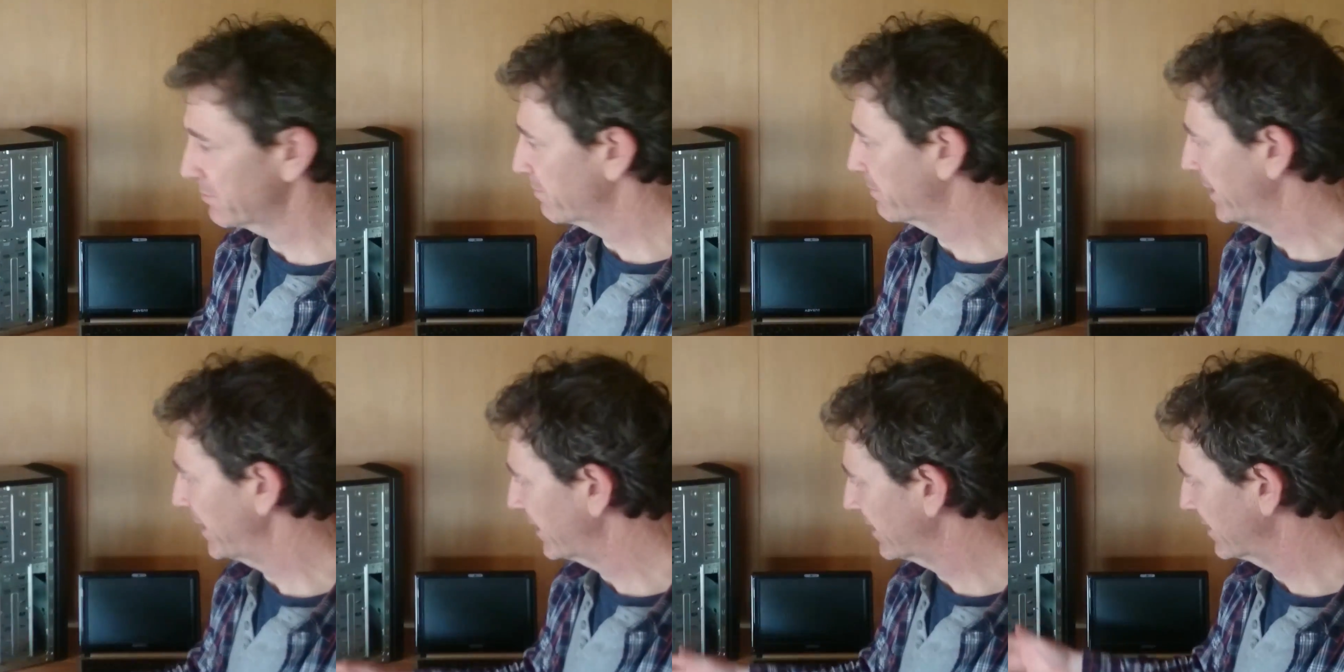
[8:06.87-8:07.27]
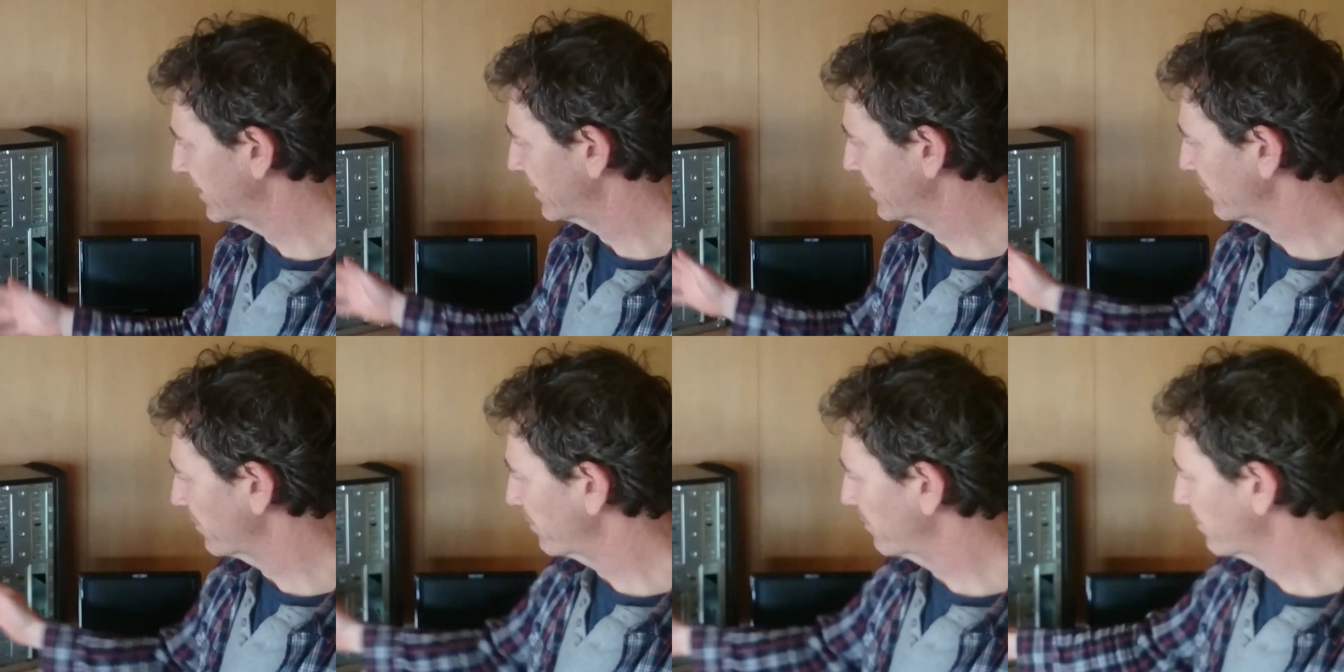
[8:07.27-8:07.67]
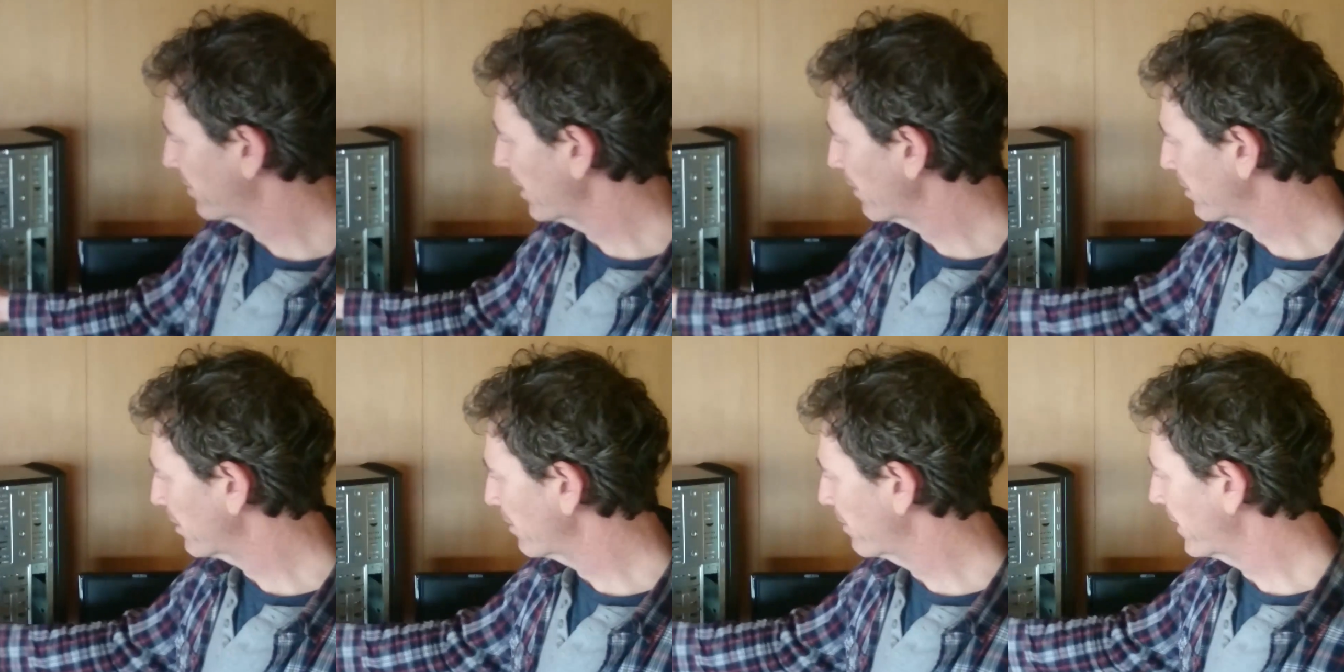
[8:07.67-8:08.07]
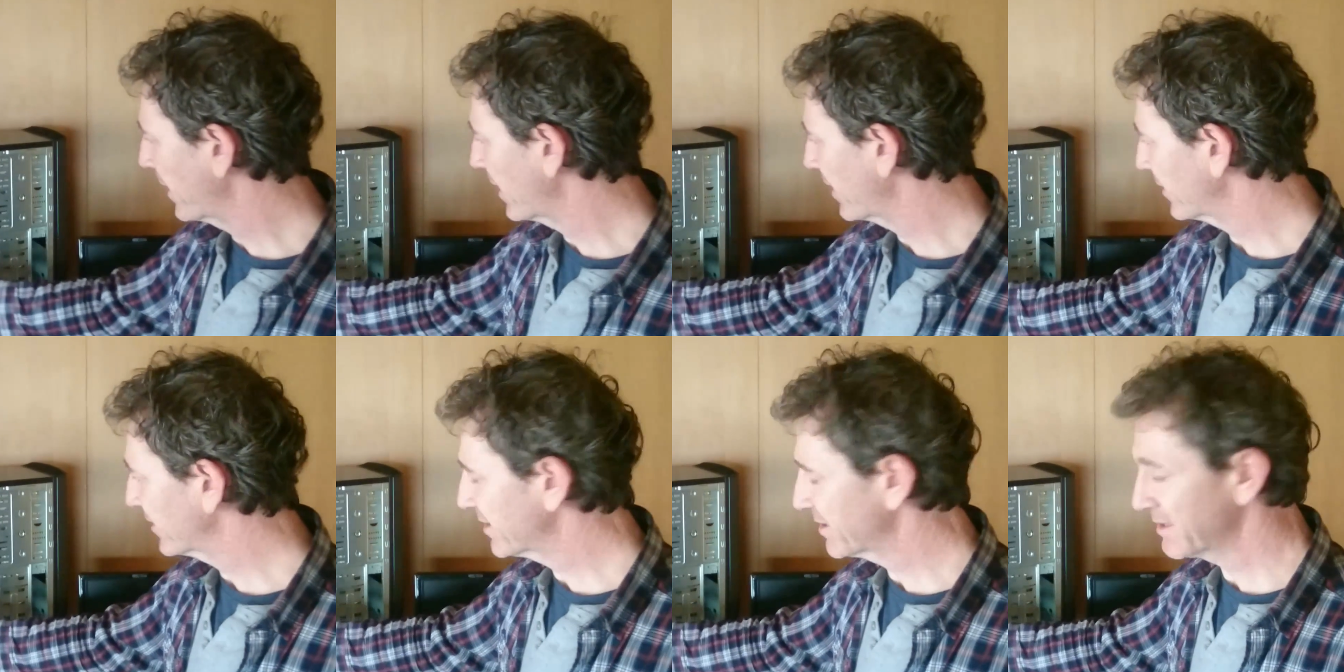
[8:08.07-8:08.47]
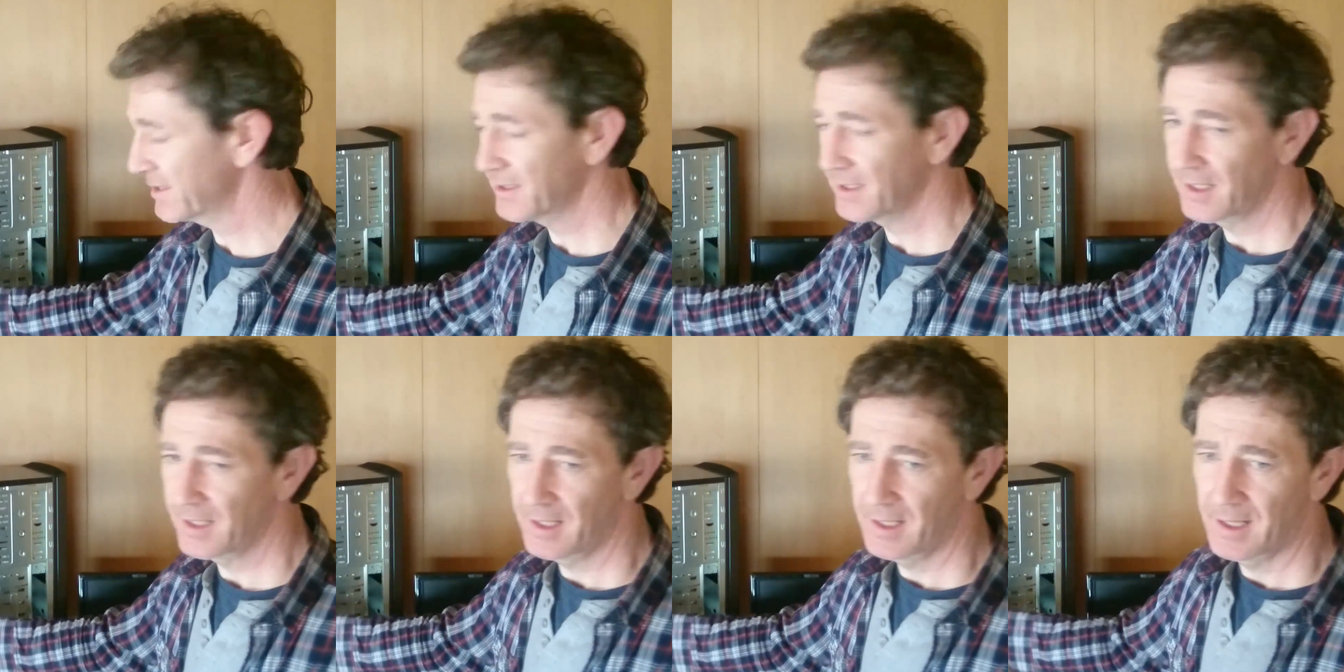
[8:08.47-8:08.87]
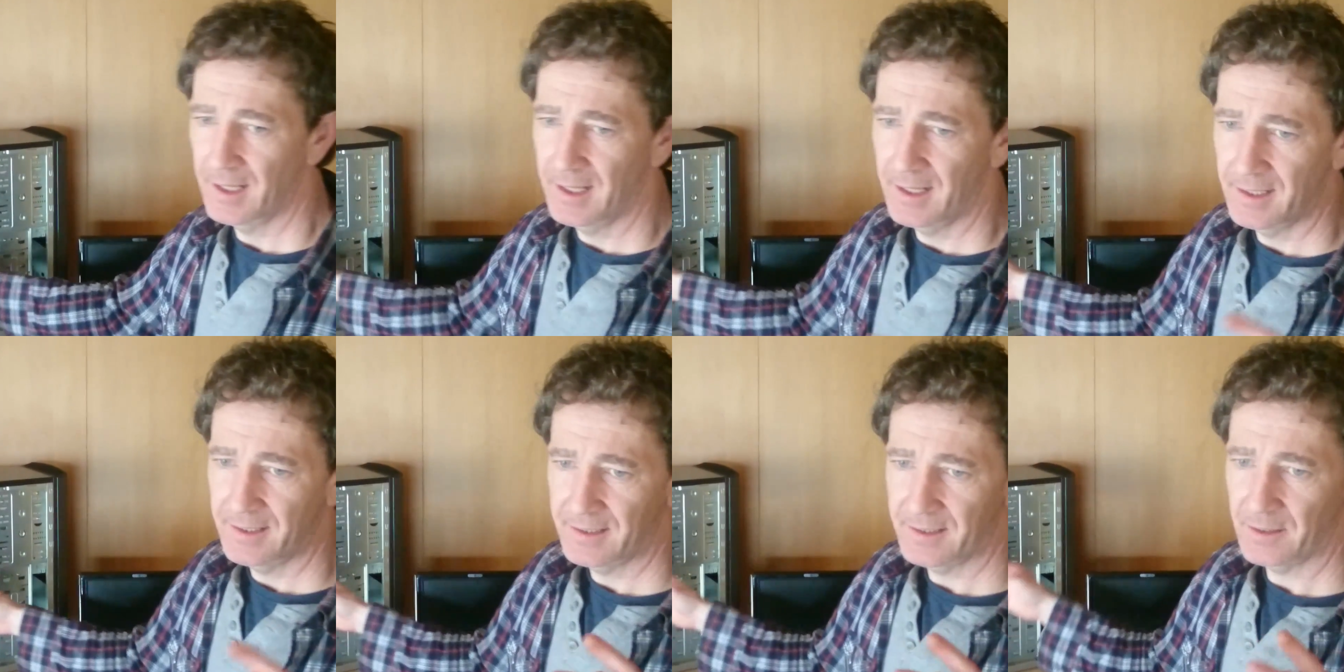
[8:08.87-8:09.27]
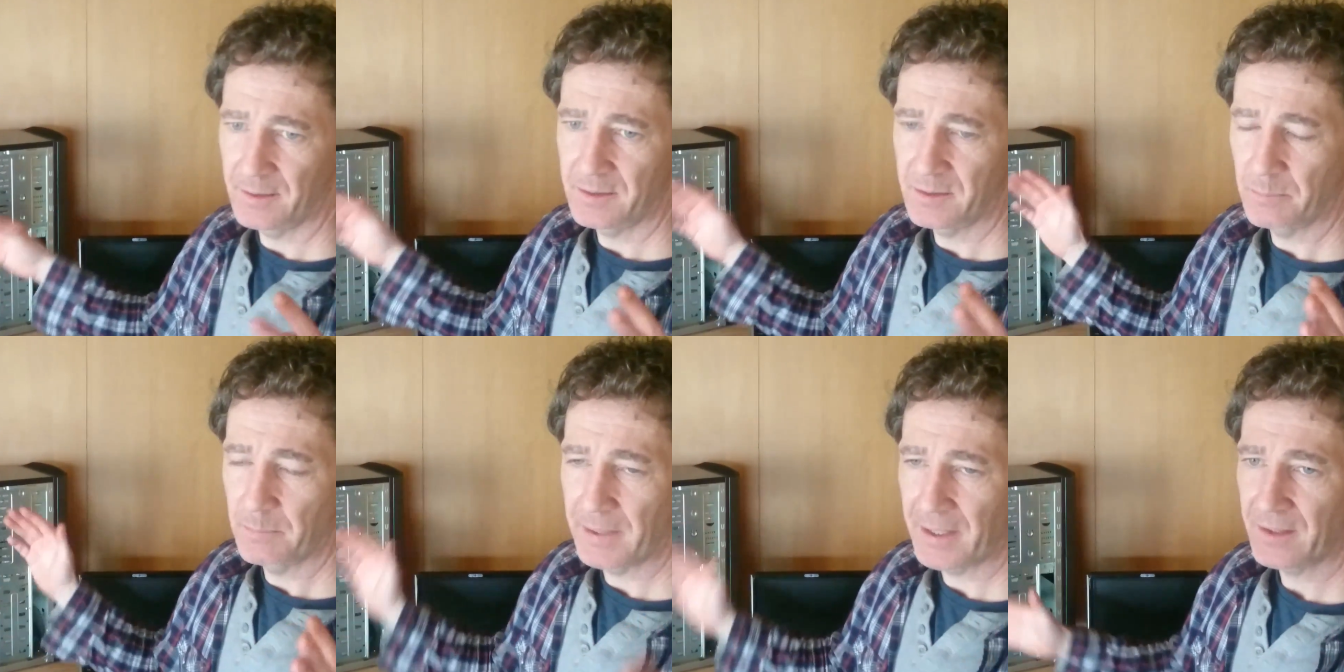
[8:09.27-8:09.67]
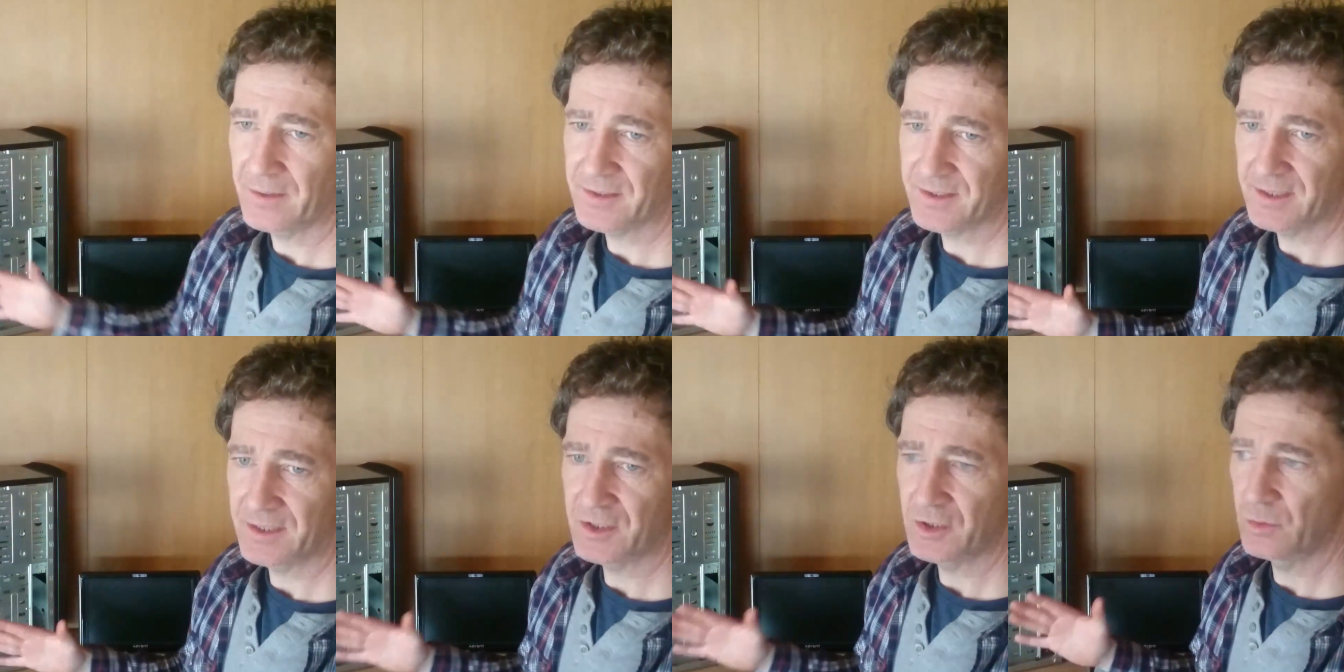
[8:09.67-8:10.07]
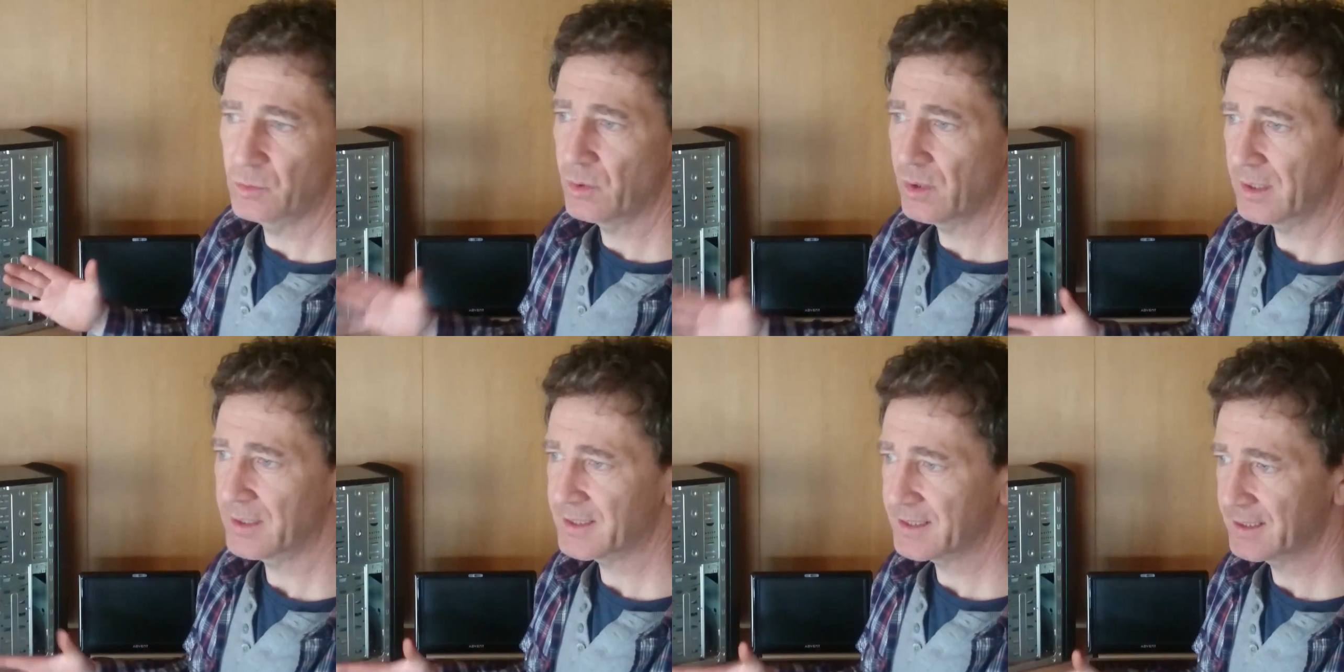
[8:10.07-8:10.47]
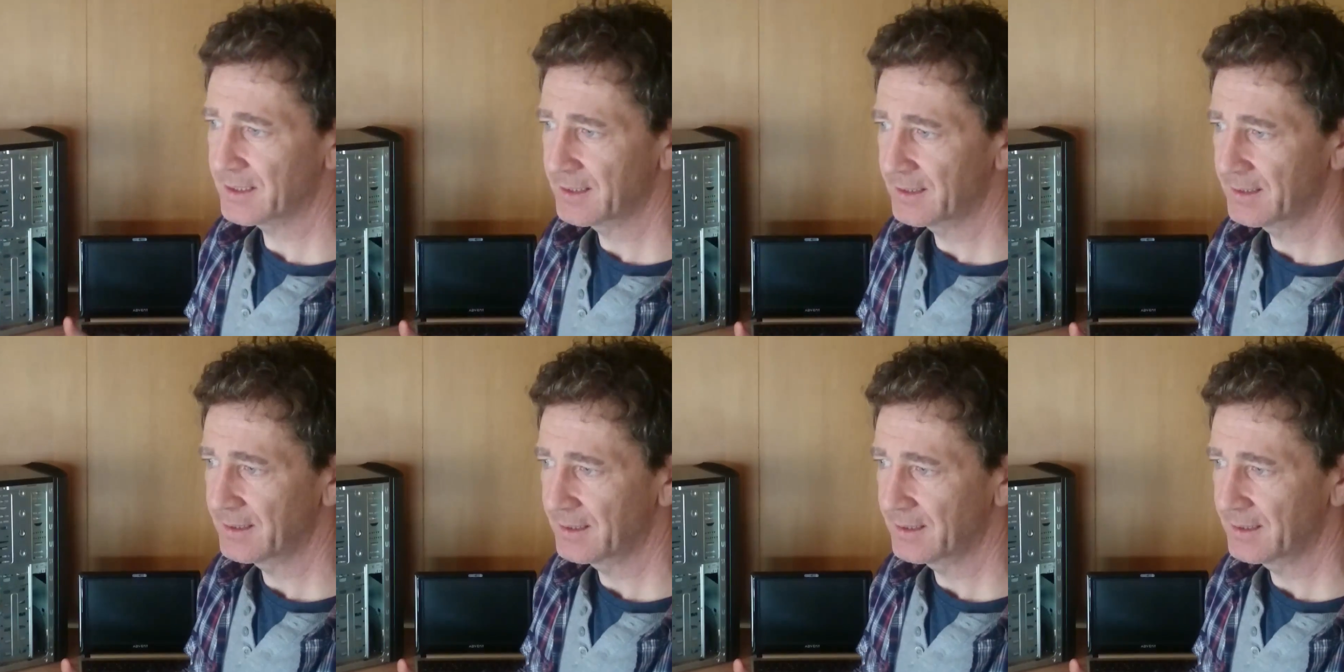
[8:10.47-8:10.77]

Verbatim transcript: pick the proper parts, the, the parts that you want.